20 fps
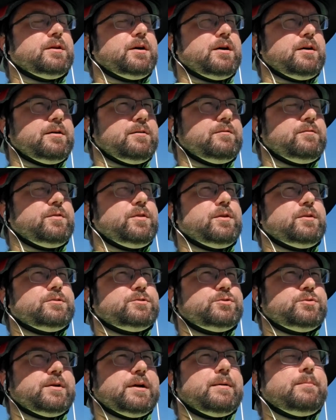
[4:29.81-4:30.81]
of the
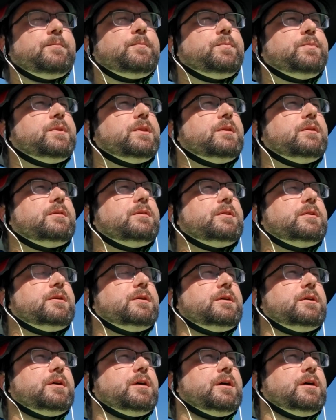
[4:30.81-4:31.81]
trip
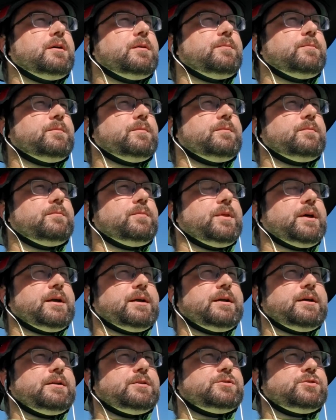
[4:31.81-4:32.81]

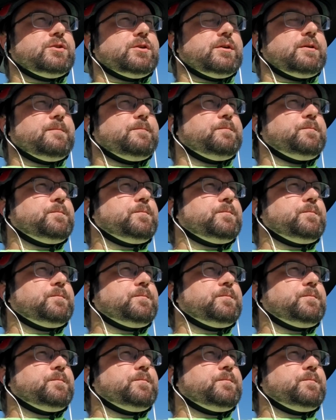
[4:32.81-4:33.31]
that I took.